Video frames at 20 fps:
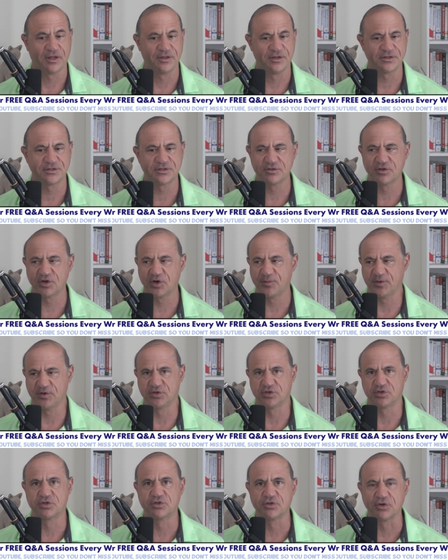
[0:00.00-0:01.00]
And this is going
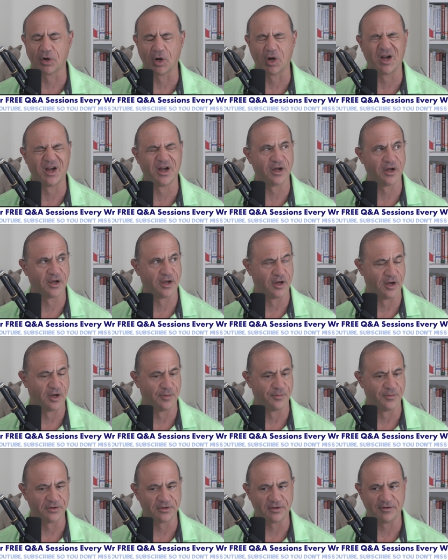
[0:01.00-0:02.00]
to be strong
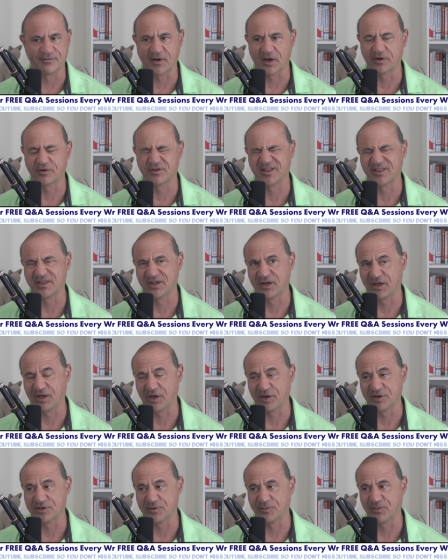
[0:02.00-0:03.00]
uh, multi-factor
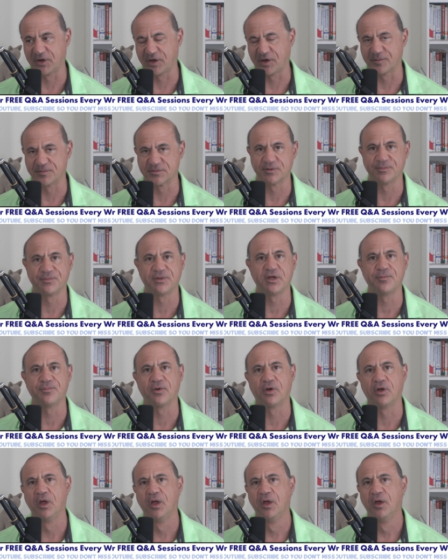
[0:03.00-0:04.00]
authentication when it comes to
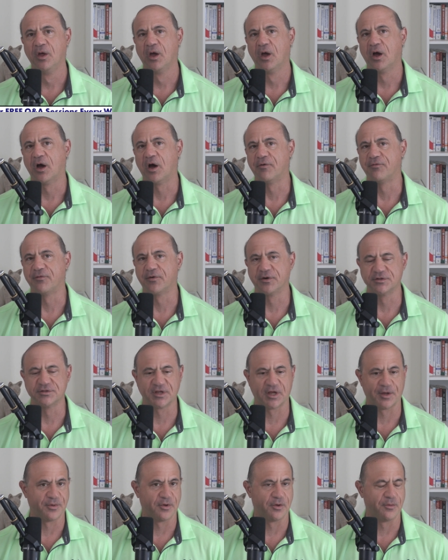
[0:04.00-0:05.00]
people, uh, for
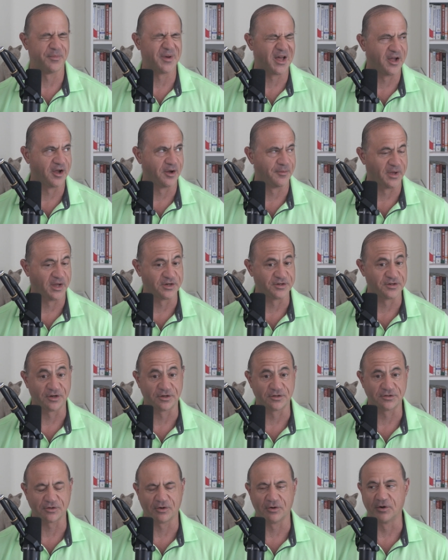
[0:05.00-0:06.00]
example,
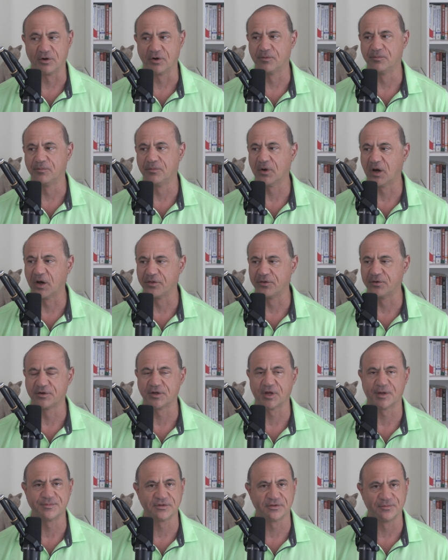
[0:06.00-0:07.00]
biometrics or
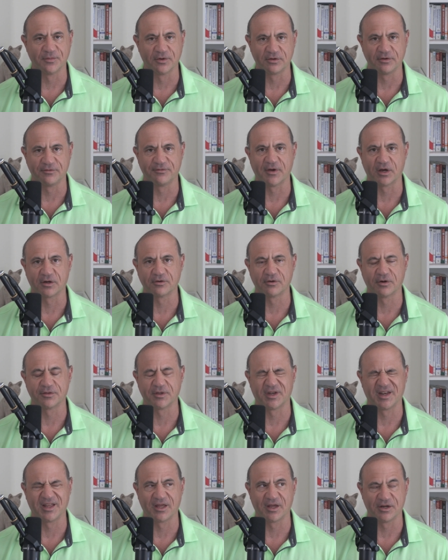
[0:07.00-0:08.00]
other types of
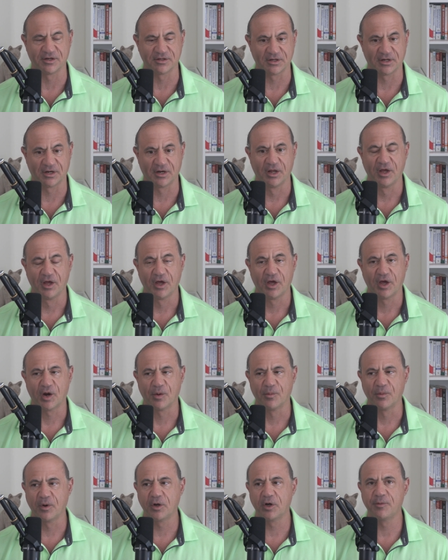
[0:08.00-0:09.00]
multi-factor authentication.
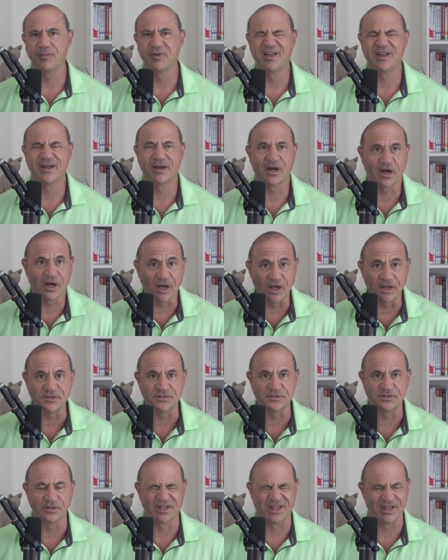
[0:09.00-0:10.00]
And we're going to be
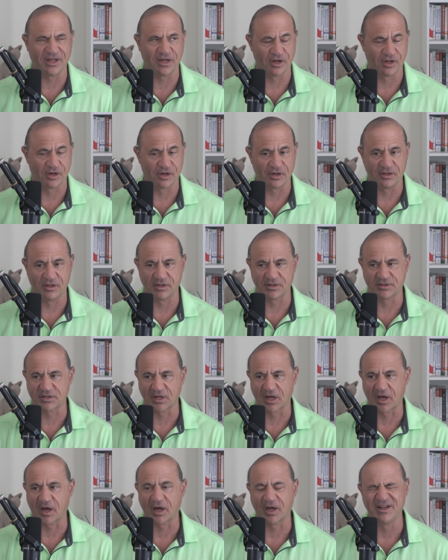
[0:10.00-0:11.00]
constantly under
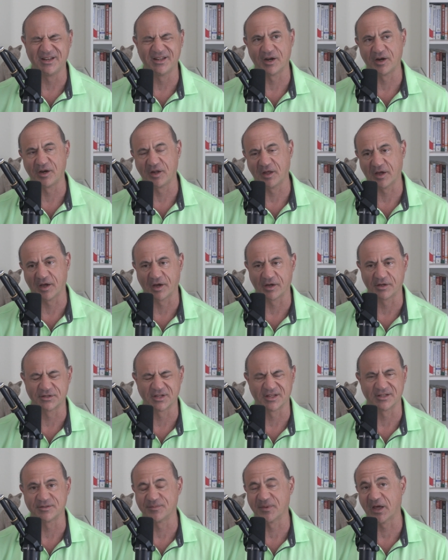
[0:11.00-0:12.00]
this uh, identity
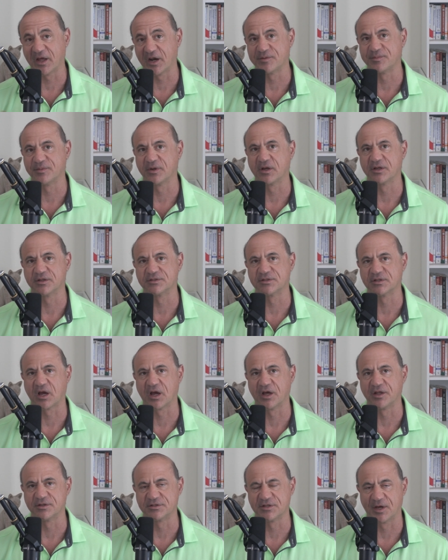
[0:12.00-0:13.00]
access management
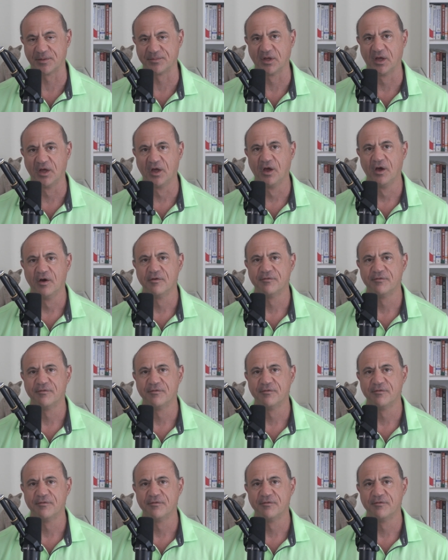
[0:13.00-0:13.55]
concept,